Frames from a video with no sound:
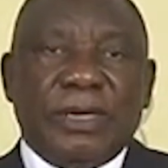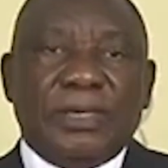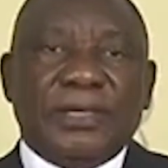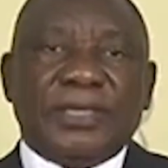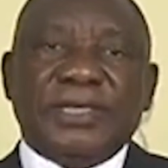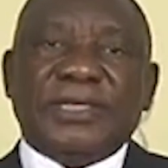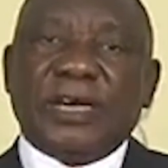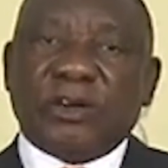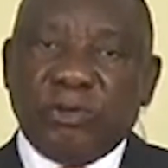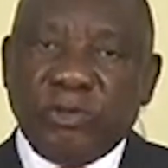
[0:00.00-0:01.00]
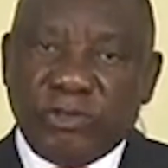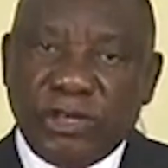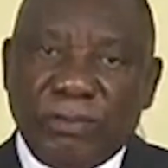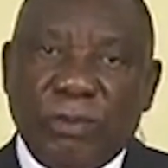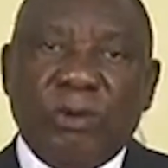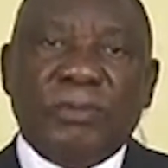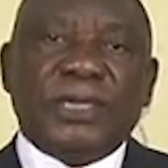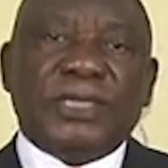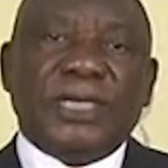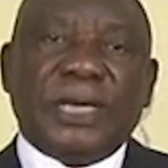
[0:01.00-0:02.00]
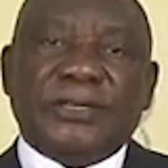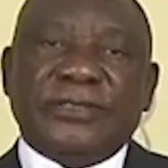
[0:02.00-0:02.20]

This is a crucial moment in our